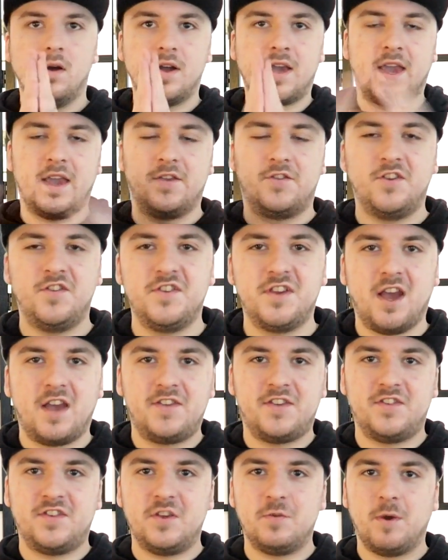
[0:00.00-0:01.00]
Okay, so as you
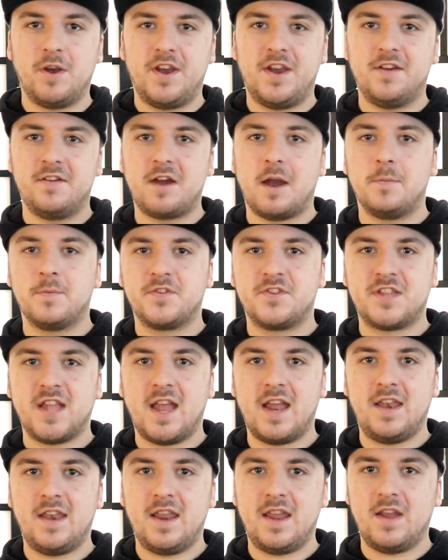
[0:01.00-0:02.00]
guys can see right here, I'm
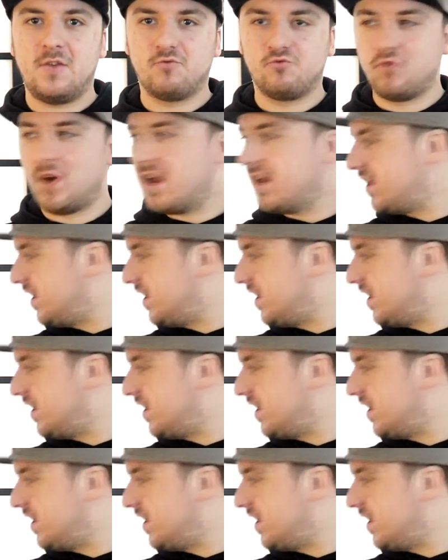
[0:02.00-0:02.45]
standing right